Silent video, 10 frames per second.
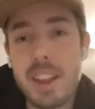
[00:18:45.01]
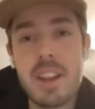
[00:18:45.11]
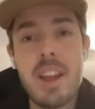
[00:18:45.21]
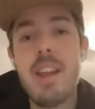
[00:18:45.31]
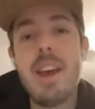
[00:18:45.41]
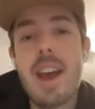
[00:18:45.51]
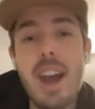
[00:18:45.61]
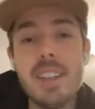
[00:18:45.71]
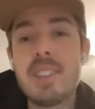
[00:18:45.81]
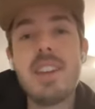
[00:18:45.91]
Like
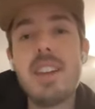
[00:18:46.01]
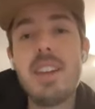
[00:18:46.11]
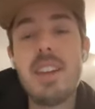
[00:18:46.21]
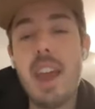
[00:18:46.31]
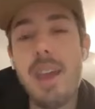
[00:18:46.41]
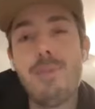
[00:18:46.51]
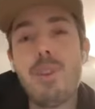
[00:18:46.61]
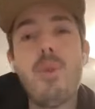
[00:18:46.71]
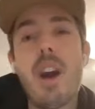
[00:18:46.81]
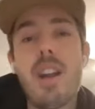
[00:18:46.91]
I see
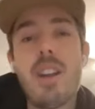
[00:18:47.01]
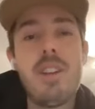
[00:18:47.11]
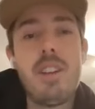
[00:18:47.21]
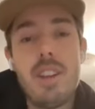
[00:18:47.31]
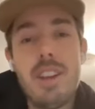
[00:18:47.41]
everyone